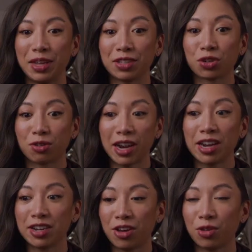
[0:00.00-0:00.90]
It's
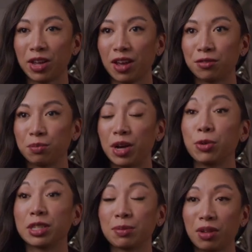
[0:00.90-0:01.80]
great now that we have
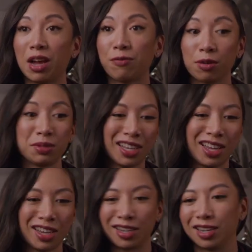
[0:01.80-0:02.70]
Lumanu as a platform to
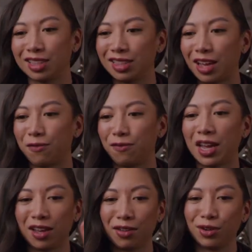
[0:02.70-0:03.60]
kind of cut that
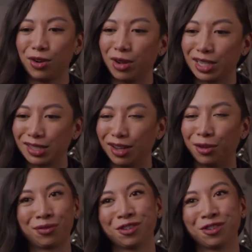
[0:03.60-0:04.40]
fat of annoying stuff.